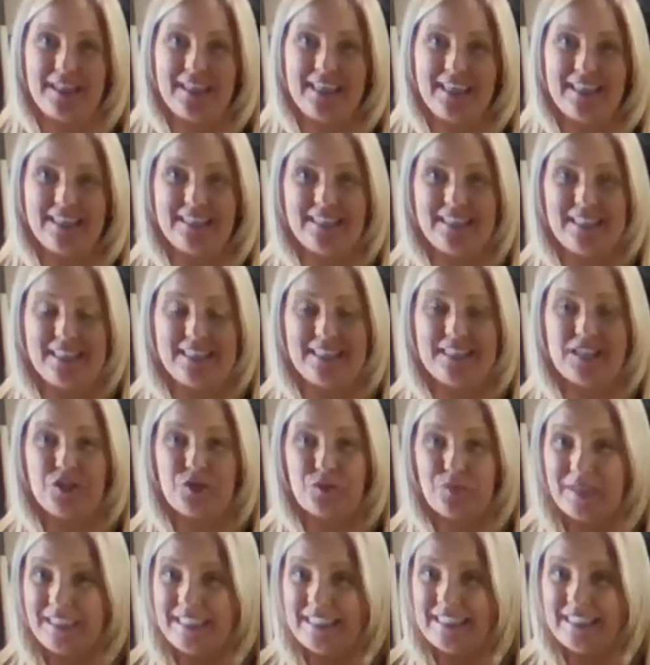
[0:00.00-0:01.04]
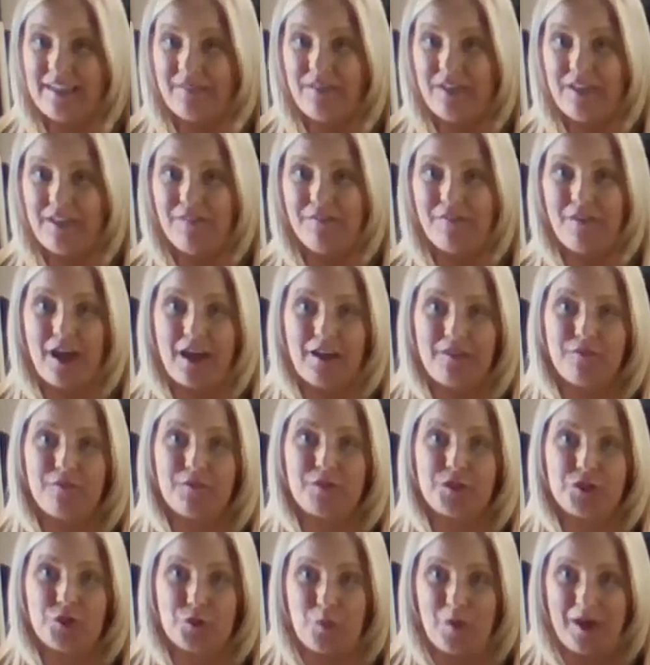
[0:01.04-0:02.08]
kit says $375
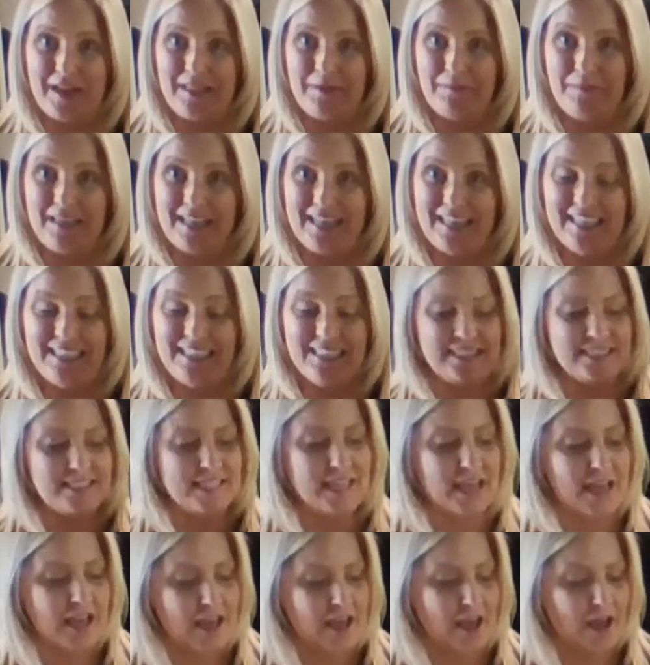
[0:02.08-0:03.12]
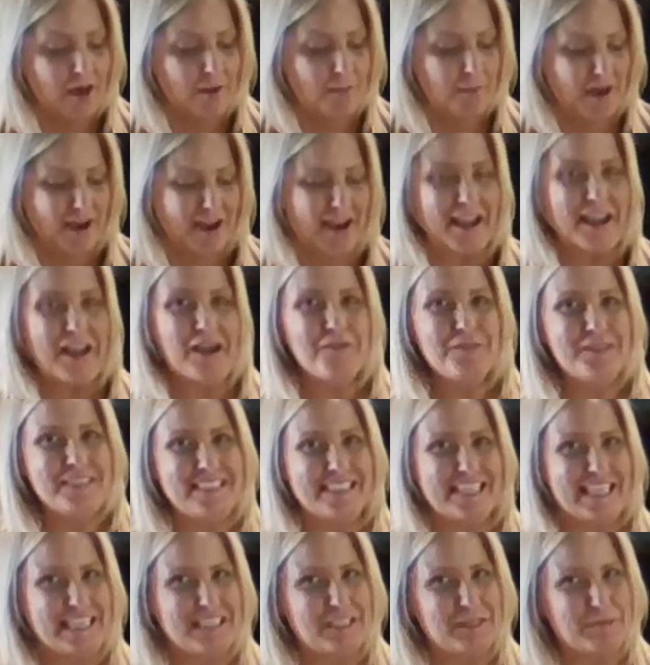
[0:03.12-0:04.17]
for 20 minutes. I
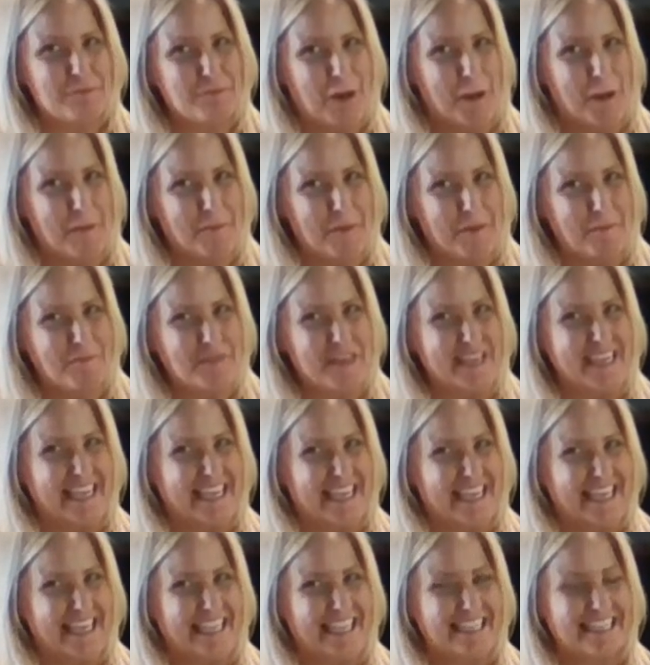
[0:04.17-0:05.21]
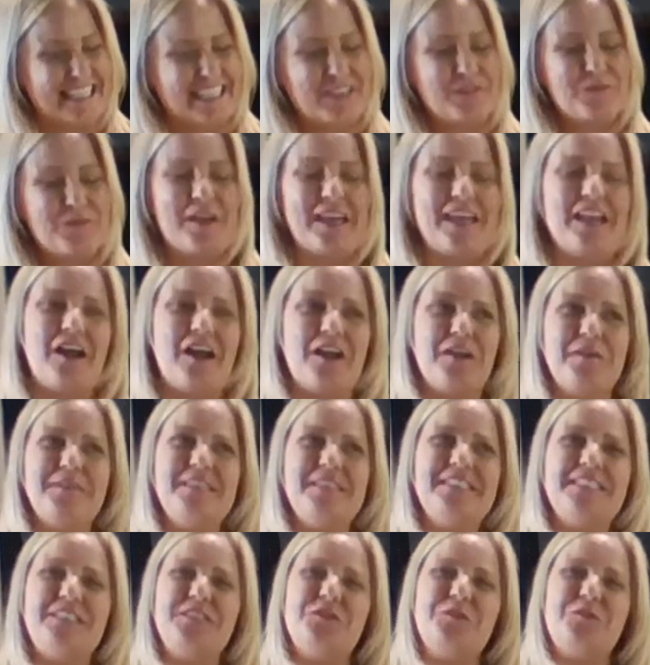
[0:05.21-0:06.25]
always like to pump up the heat a little bit. I
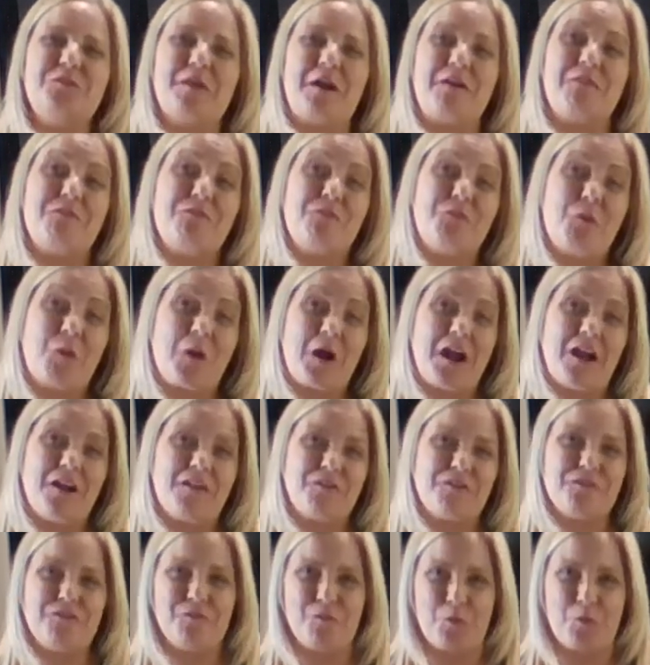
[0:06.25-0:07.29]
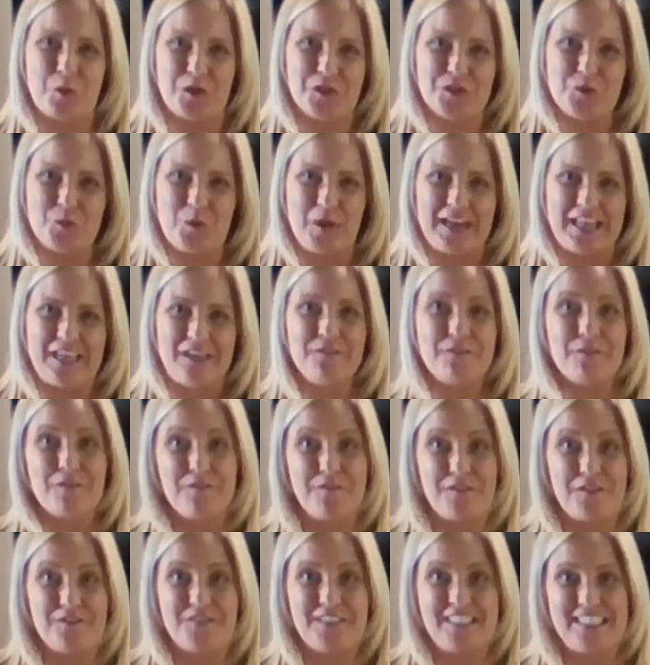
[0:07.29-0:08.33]
always do around 400, 420 for
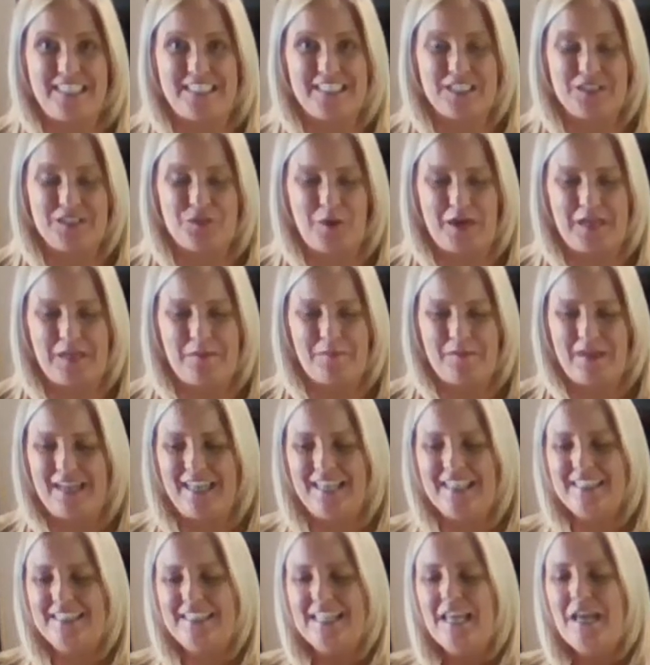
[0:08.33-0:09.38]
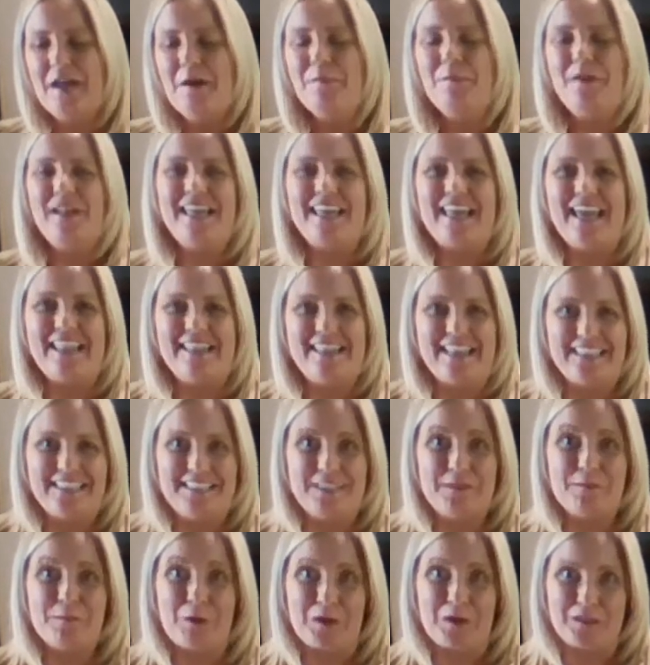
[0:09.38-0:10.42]
15 to 20 minutes. But again, that's
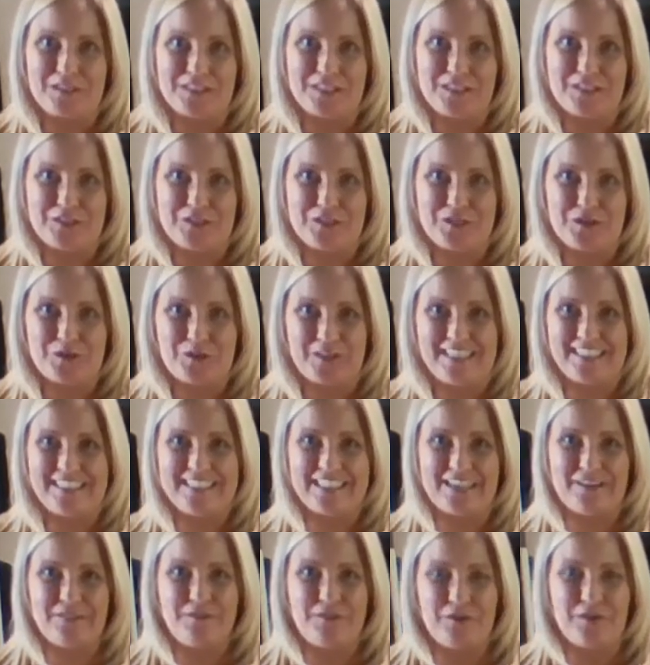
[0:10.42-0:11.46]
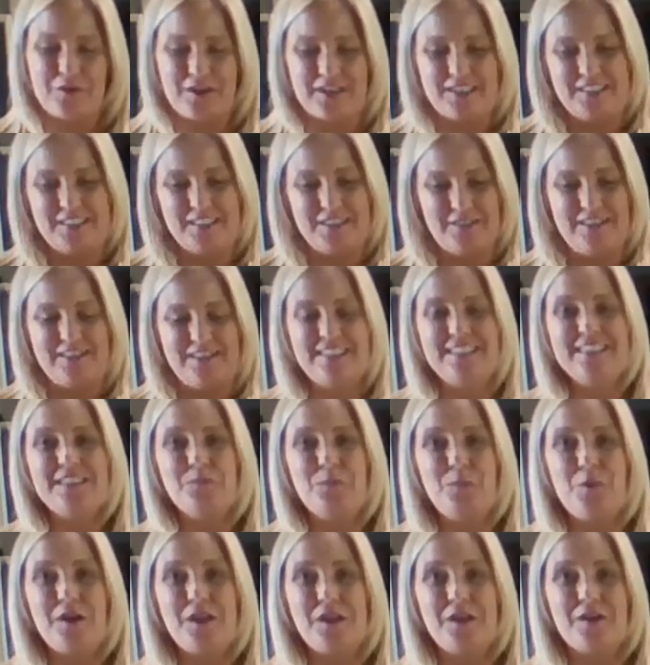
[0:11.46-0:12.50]
a personal choice of yours. So at this
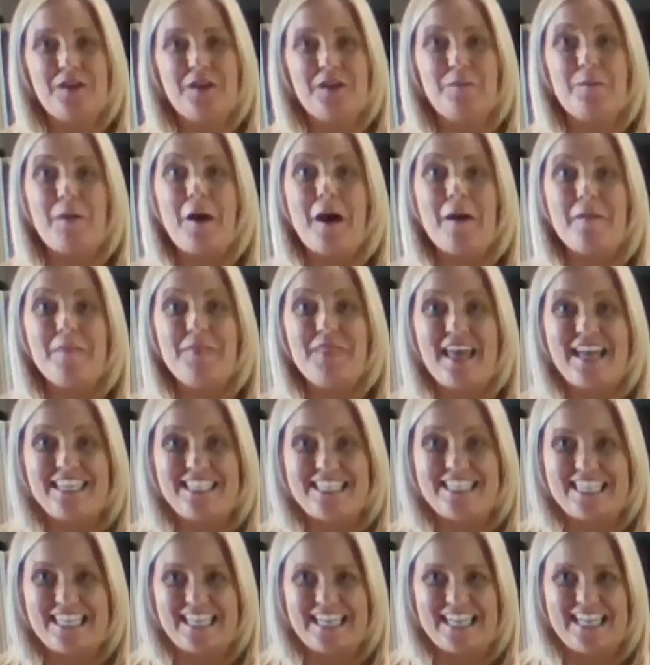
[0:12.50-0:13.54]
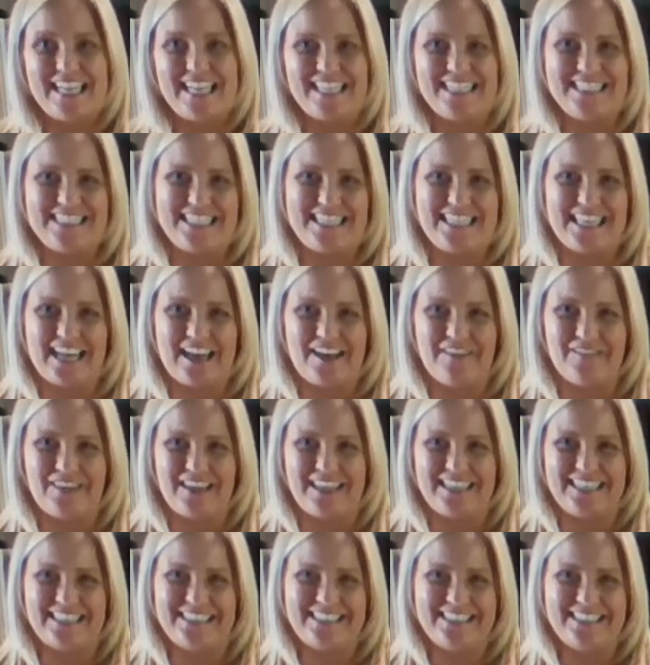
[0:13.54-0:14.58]
point, you're going to pop that chicken into the
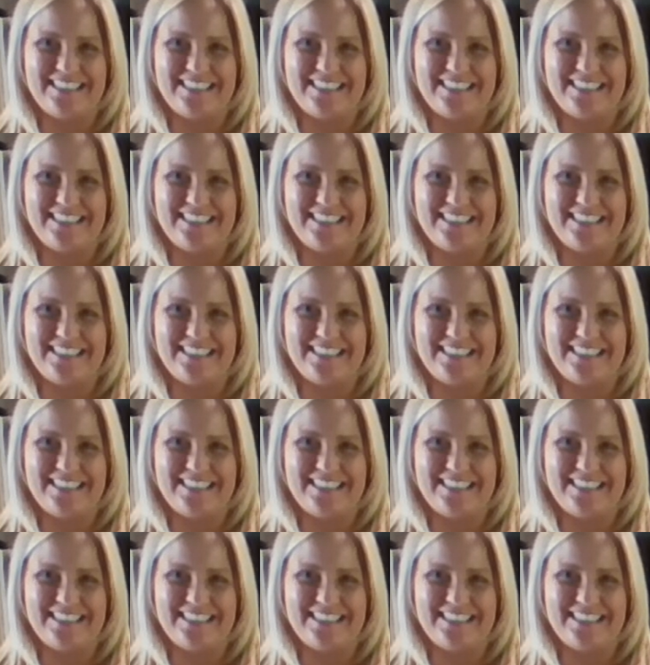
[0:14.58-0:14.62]
oven.